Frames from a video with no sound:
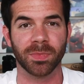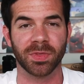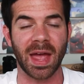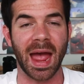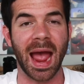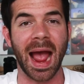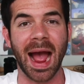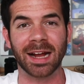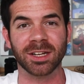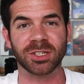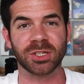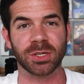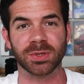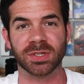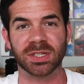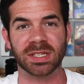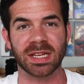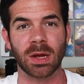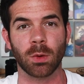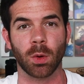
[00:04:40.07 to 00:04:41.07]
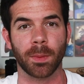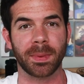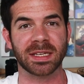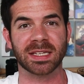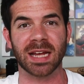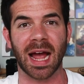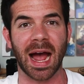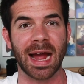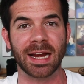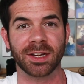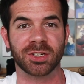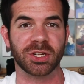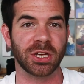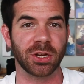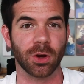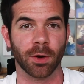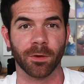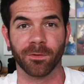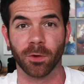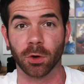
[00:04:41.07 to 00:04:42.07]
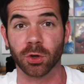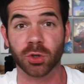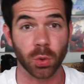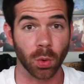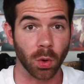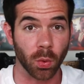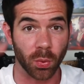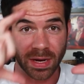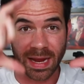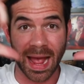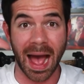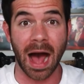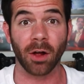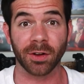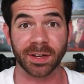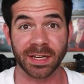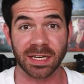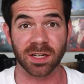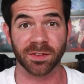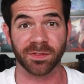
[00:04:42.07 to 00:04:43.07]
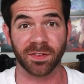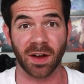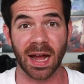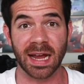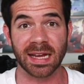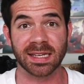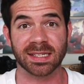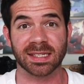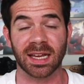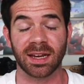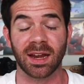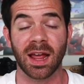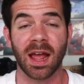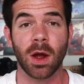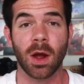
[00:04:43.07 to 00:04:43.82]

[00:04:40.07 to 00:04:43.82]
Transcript: the ads you see will be tied to your virtual reality device and